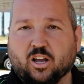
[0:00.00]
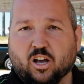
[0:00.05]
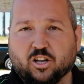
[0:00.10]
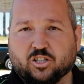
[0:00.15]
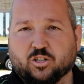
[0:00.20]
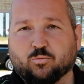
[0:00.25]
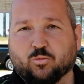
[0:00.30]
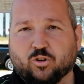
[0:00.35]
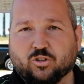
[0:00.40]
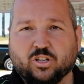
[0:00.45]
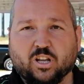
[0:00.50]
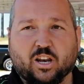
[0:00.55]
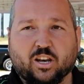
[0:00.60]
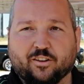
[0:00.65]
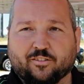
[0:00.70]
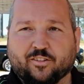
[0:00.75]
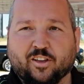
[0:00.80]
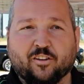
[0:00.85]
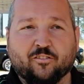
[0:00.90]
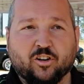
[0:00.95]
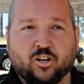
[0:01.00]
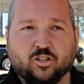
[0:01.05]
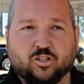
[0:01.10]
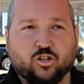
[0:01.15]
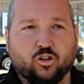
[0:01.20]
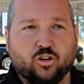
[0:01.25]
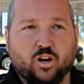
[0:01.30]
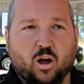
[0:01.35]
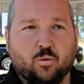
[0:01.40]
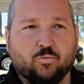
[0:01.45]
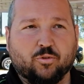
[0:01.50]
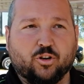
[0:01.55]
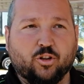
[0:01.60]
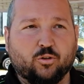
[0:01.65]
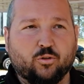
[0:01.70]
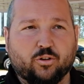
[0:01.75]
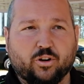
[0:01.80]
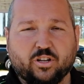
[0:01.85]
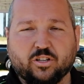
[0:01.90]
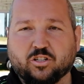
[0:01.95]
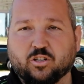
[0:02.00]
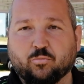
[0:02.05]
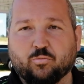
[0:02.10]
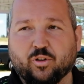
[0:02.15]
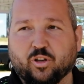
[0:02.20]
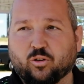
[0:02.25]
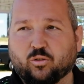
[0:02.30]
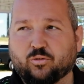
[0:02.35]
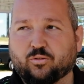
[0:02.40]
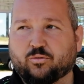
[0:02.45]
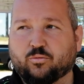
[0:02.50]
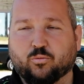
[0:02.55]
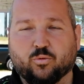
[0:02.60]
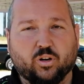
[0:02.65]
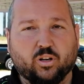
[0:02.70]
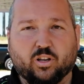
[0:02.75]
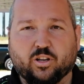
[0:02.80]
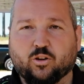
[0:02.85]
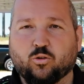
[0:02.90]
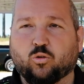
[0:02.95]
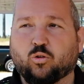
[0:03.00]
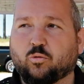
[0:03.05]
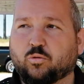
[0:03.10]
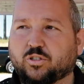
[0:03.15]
customers that have given us good opportunities to build really cool